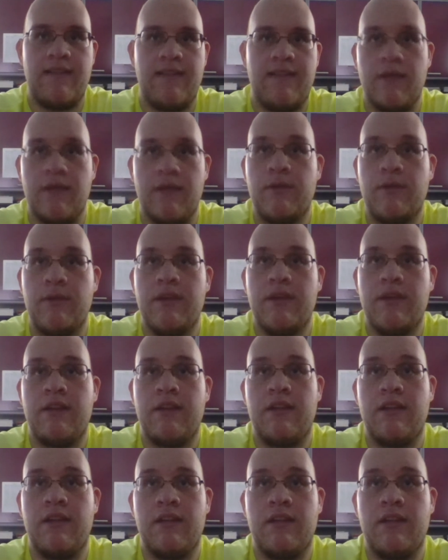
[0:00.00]
So
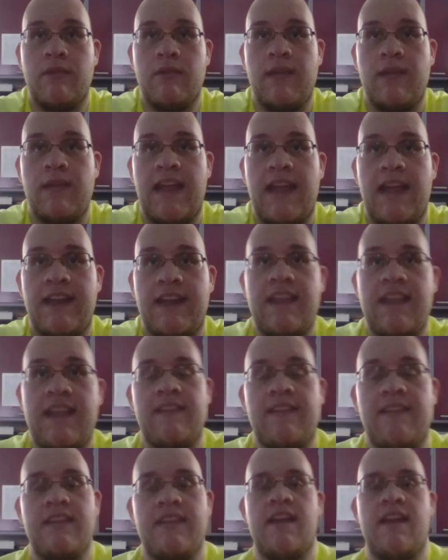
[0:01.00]
we had a
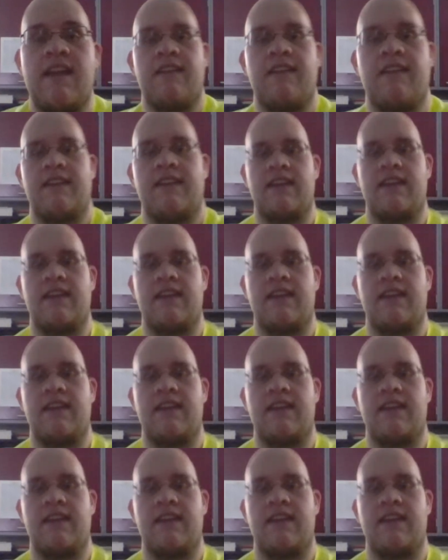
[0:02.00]
decent dust,